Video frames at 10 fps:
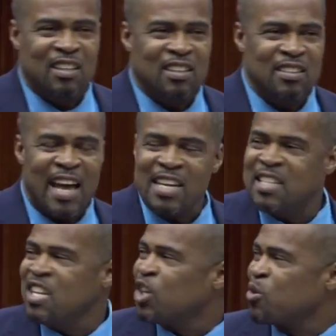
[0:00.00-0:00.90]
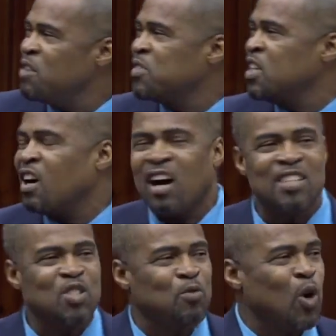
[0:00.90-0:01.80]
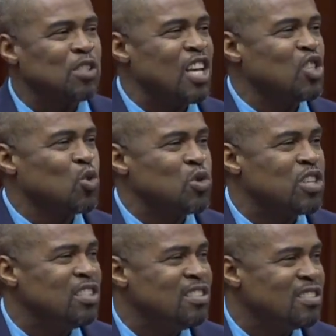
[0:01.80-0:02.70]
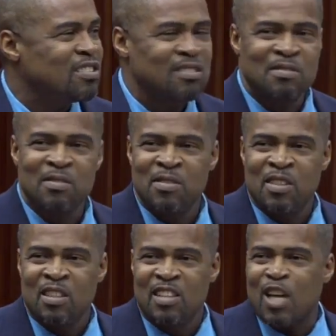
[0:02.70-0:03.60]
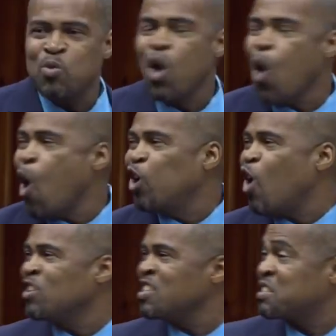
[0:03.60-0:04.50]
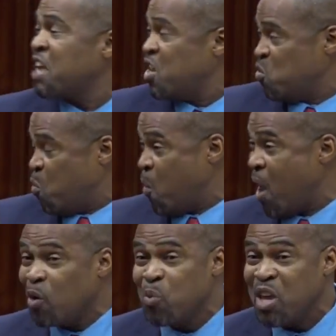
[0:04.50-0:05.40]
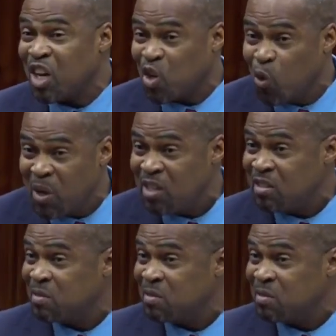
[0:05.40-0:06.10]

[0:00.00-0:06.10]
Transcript: that is engraved in the hearts of all St. Lucians, that we all understand where we are going,